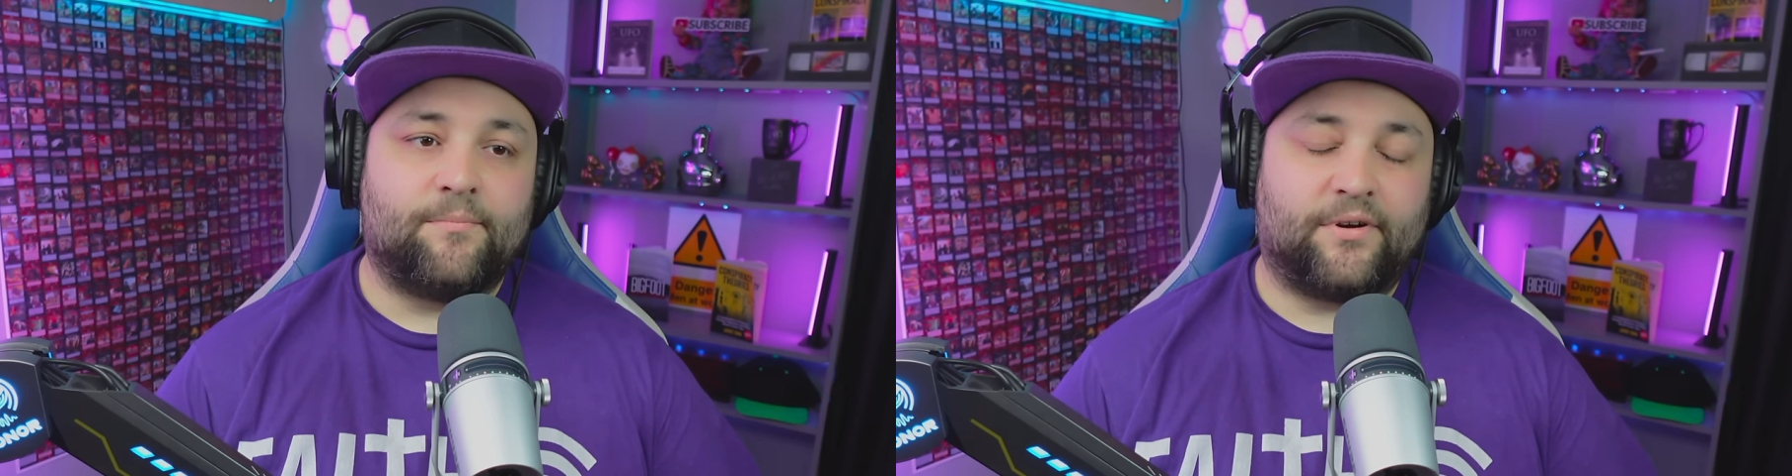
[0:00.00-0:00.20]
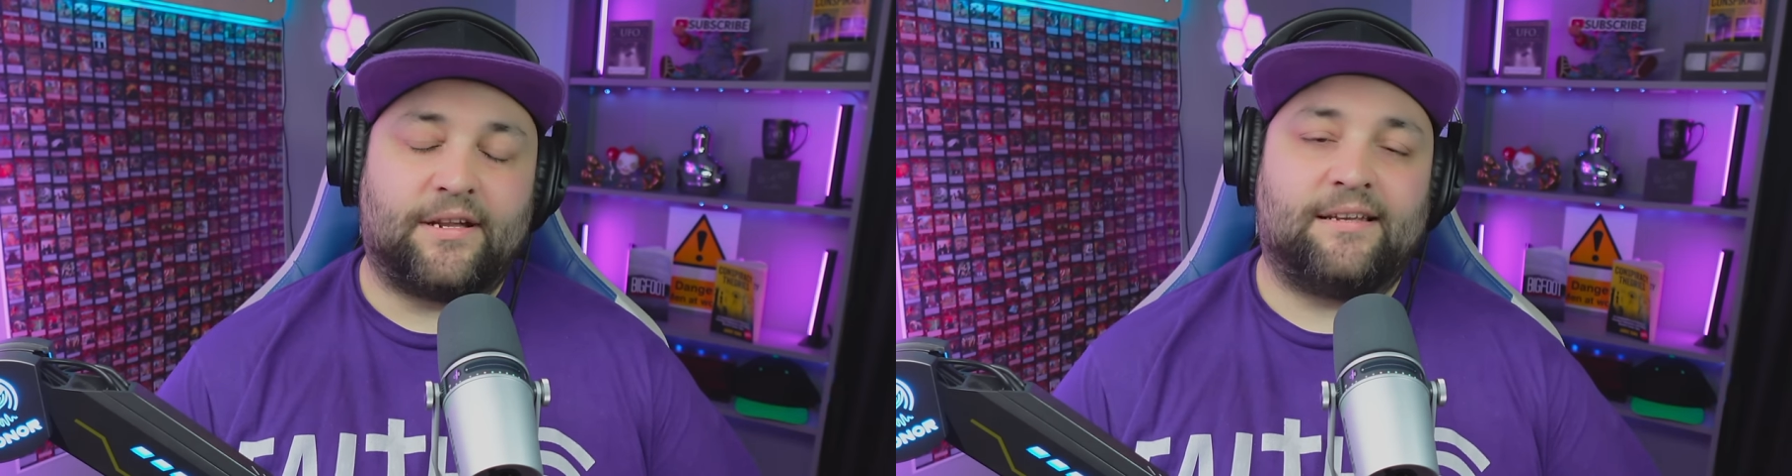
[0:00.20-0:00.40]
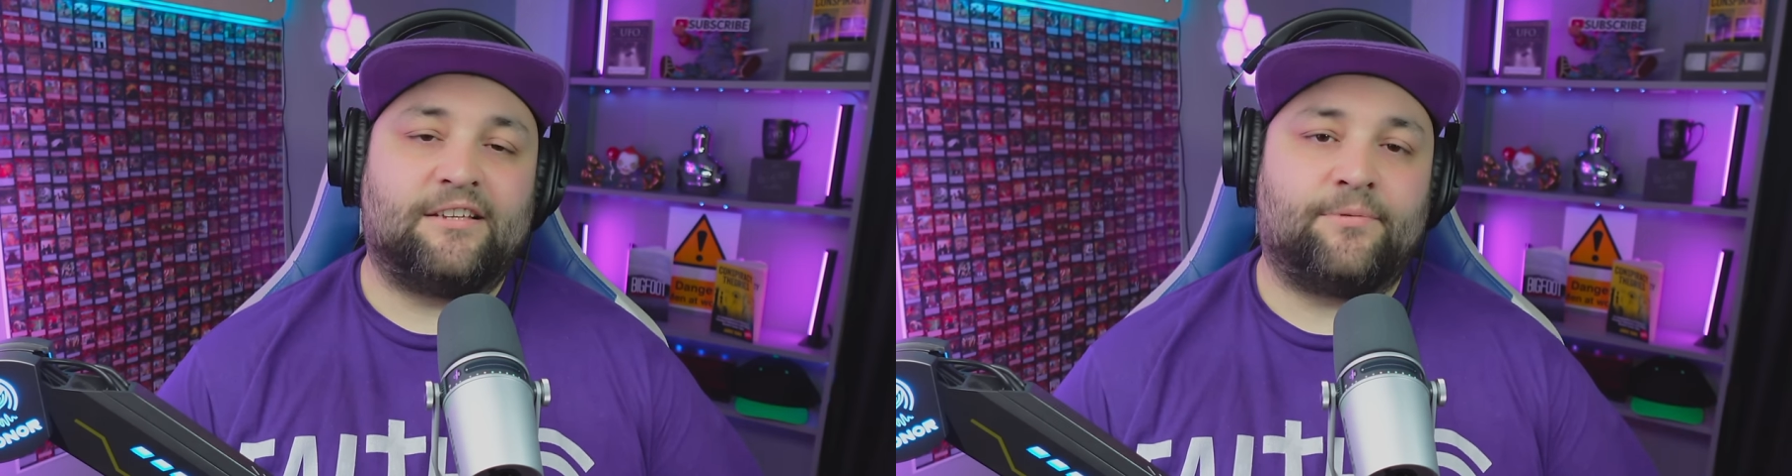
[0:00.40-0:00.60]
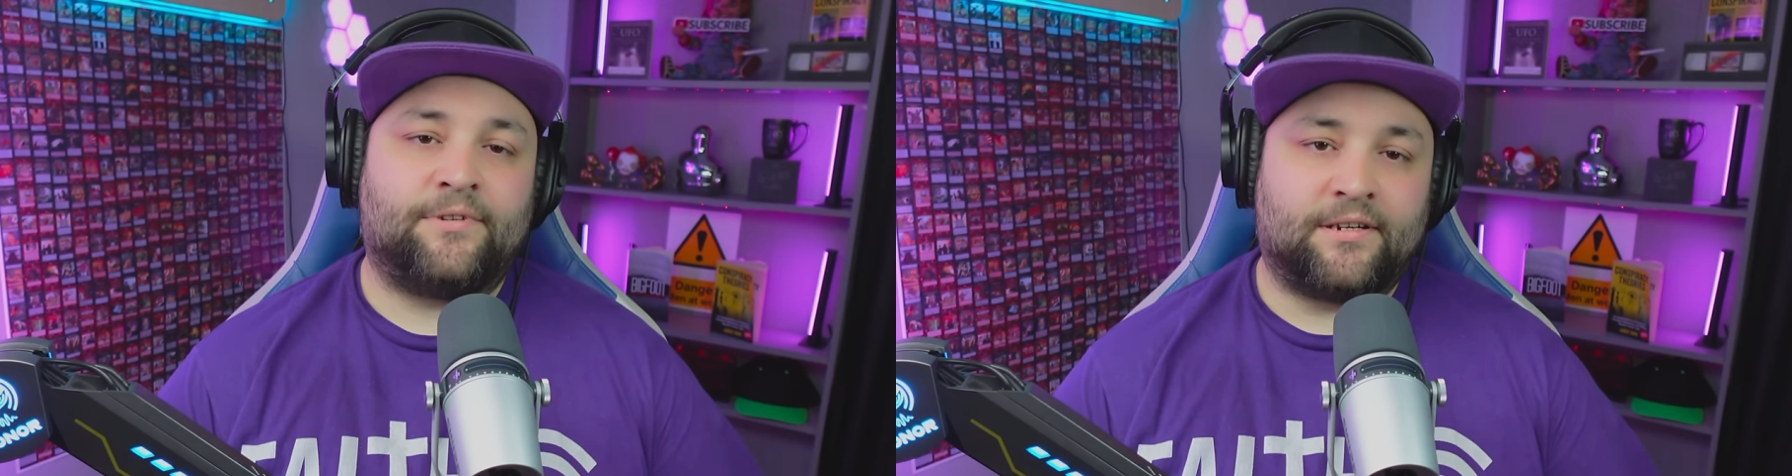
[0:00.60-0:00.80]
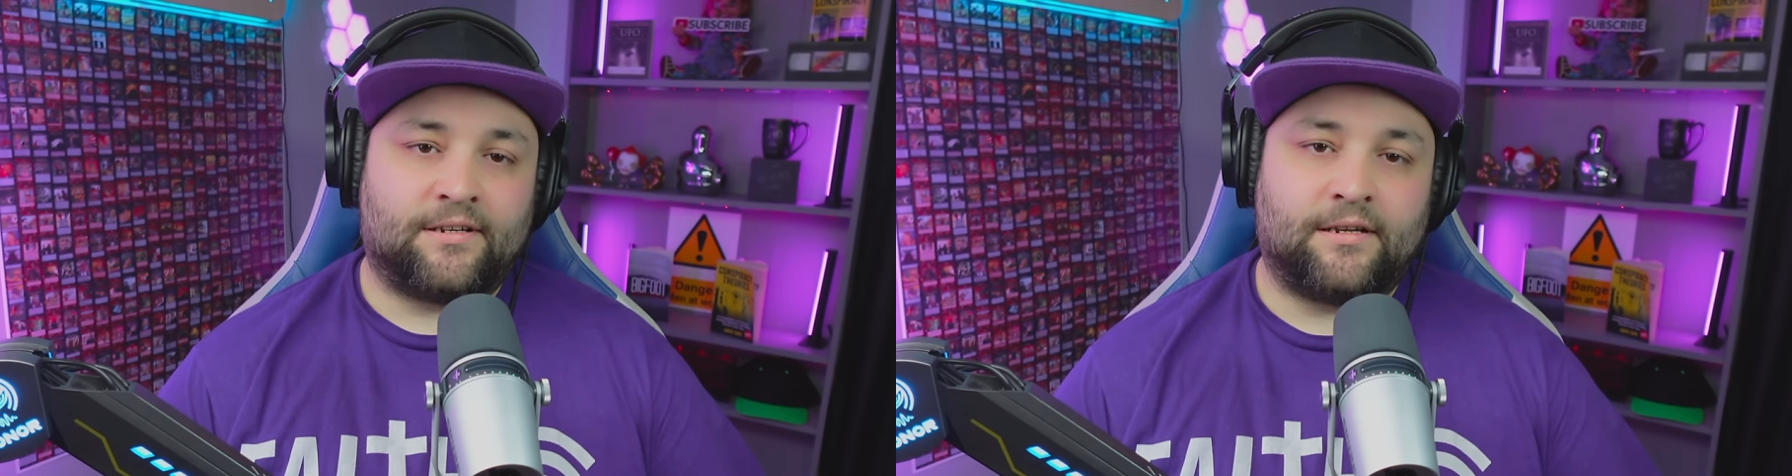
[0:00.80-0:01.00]
But in this
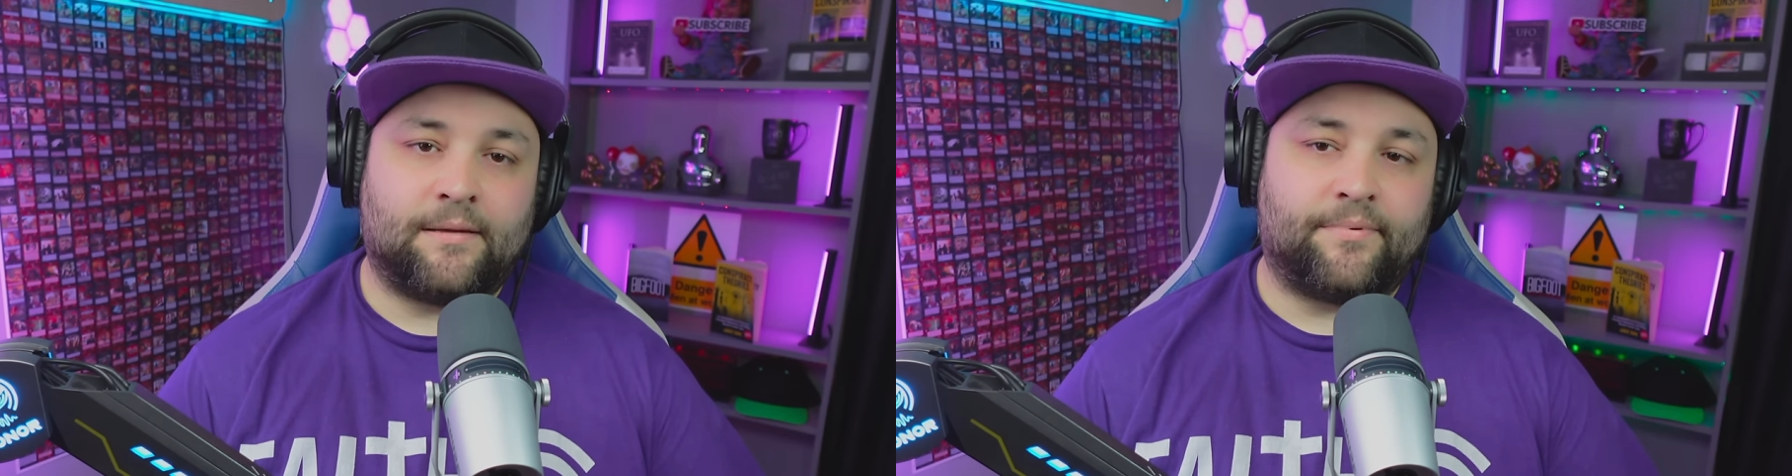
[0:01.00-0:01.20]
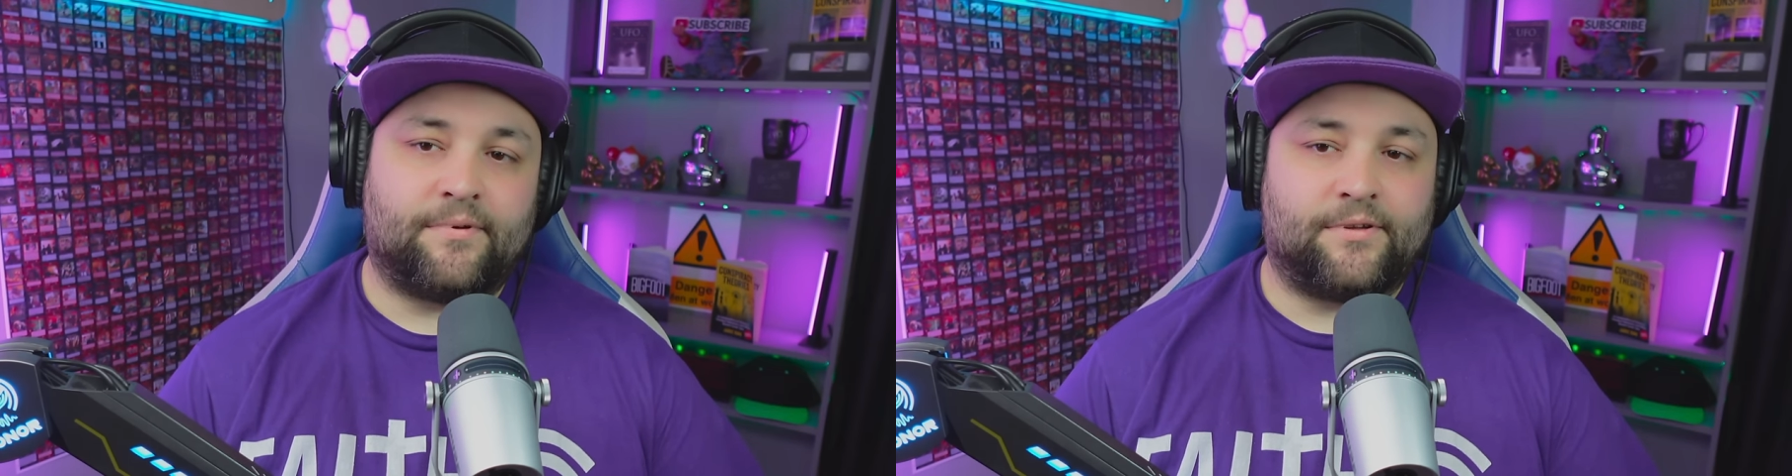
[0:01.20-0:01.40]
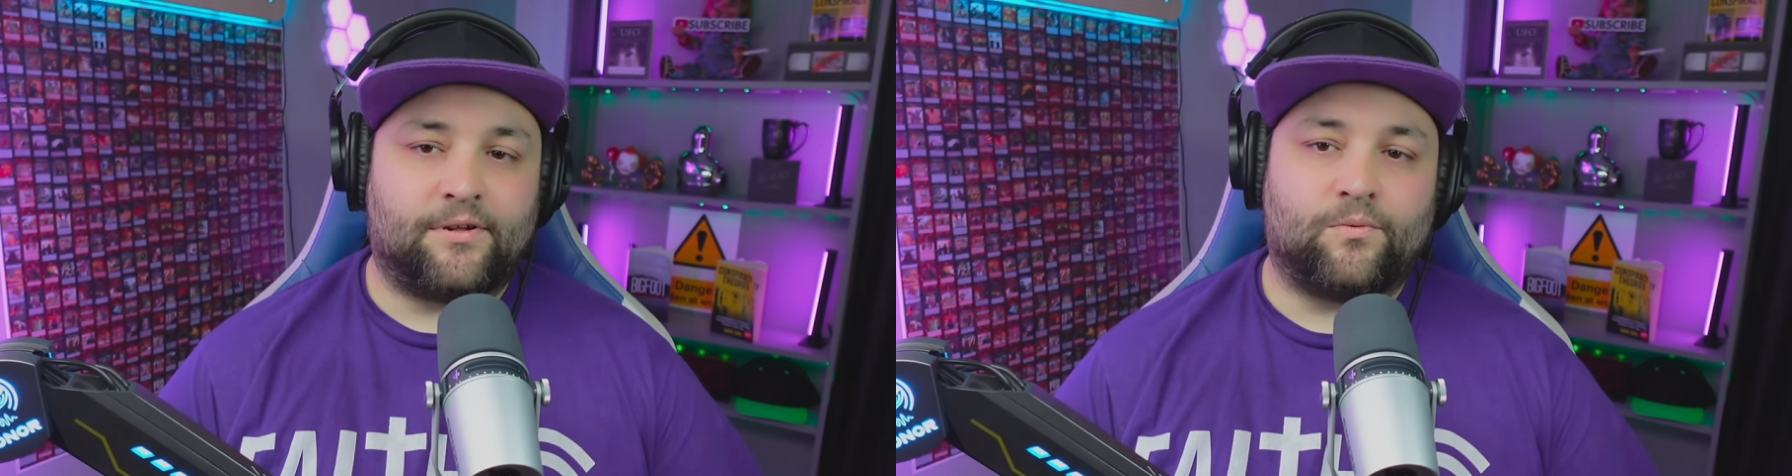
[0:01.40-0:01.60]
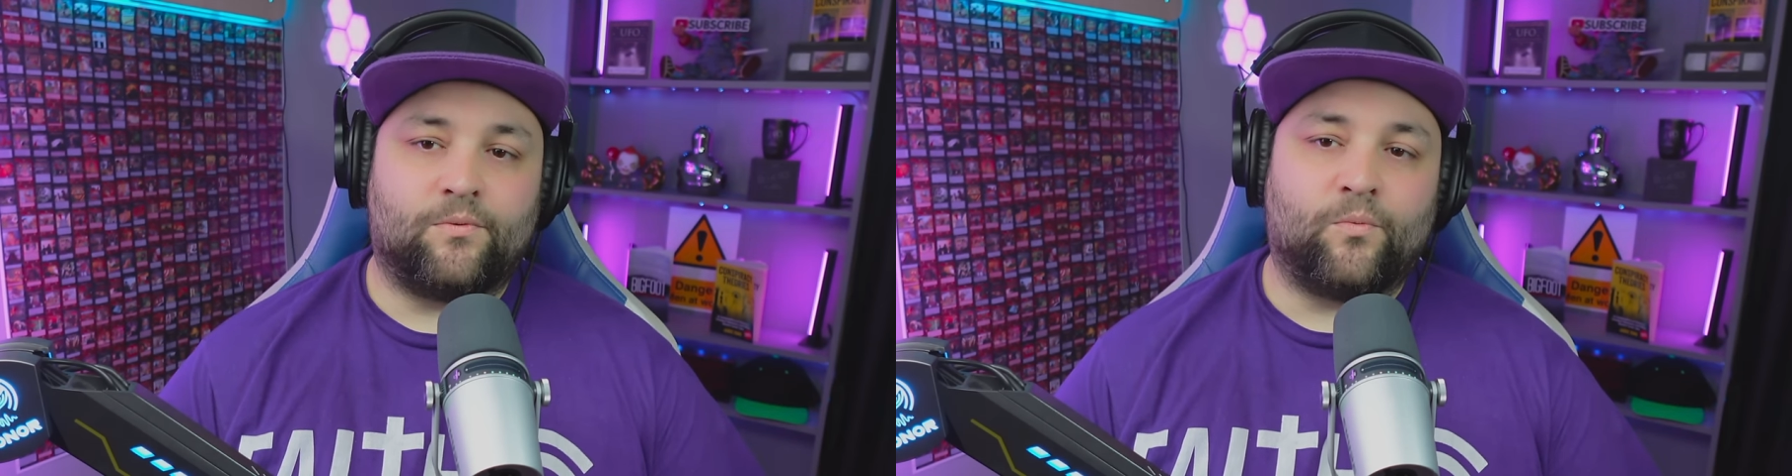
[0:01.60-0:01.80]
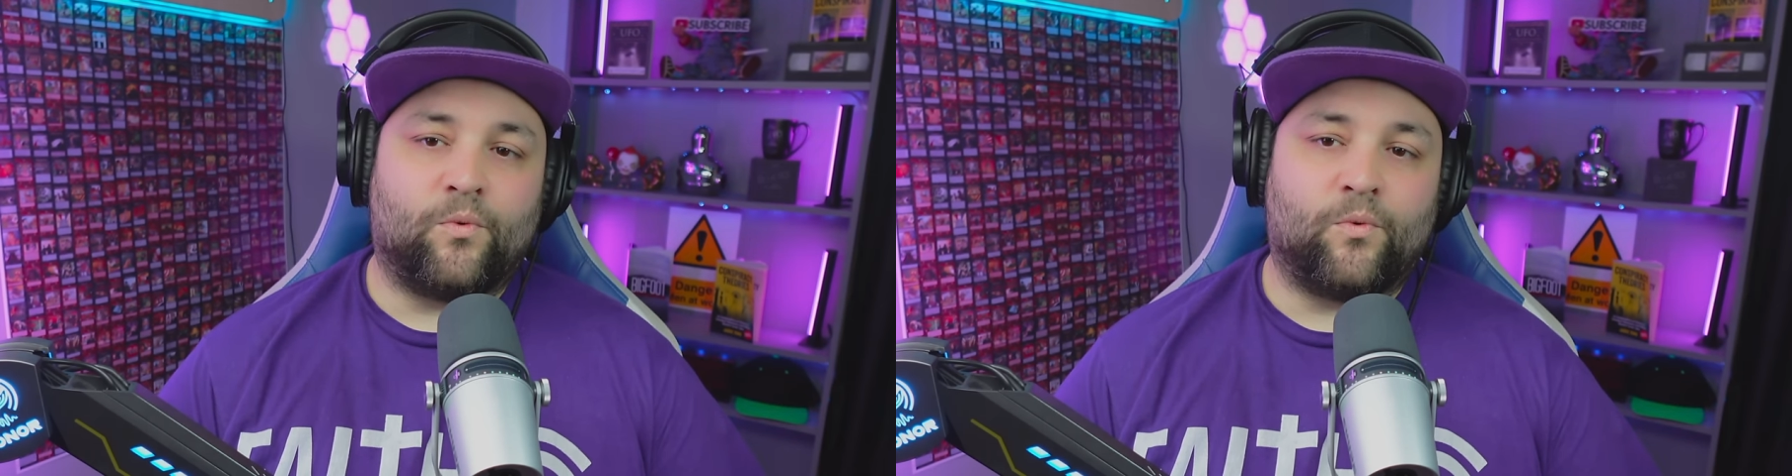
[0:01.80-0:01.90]
particular clip, you know,